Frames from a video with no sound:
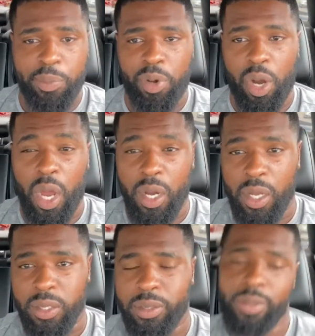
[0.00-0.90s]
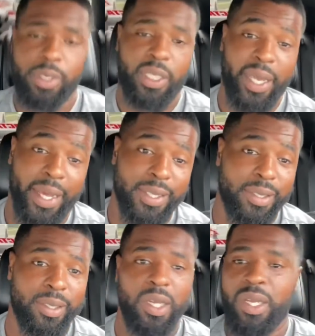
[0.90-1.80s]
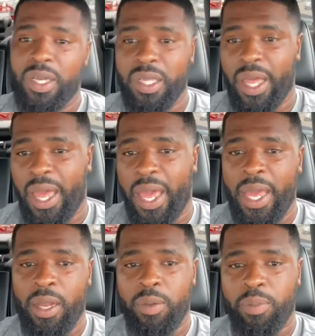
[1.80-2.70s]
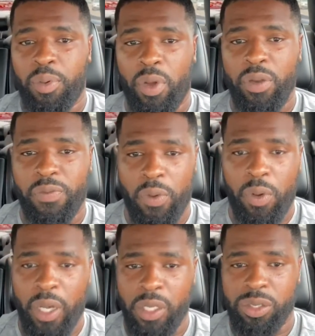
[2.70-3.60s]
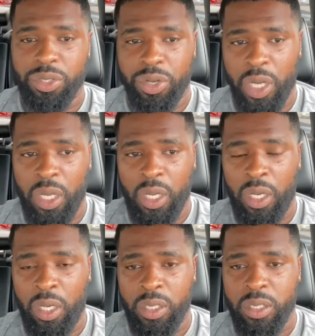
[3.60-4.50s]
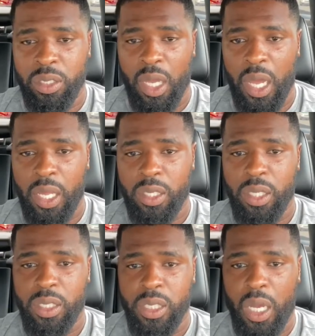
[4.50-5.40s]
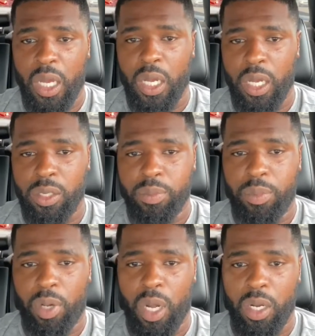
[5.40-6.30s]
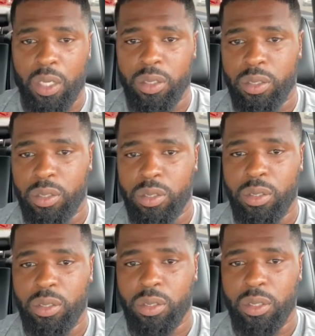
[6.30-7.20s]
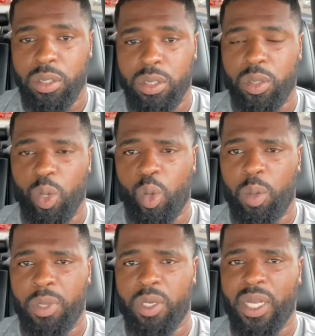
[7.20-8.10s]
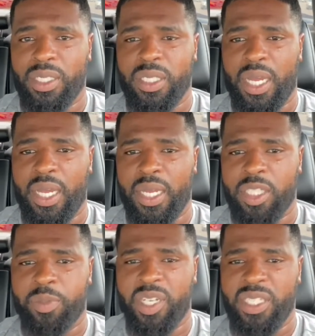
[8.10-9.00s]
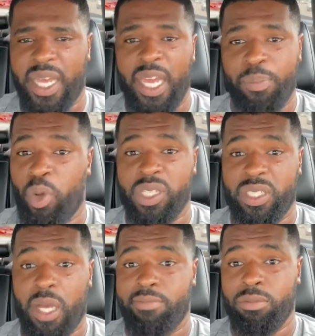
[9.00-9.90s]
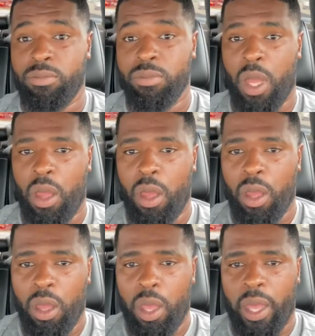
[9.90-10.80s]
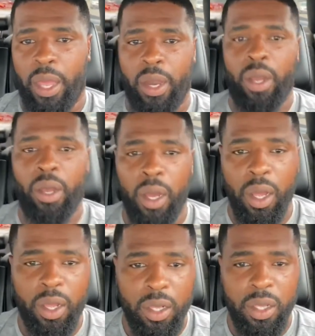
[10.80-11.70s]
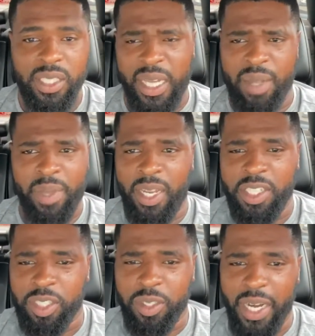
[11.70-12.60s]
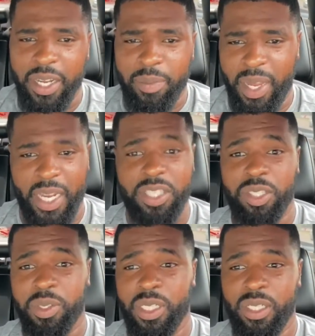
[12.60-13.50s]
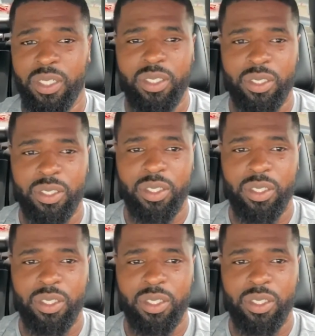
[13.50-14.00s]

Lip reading: product. Yes, the 8.4-inch screen is not a Dodge product. Don't quote me on that size, but it's 8 point something. And that's not the main issue right here. The main issue is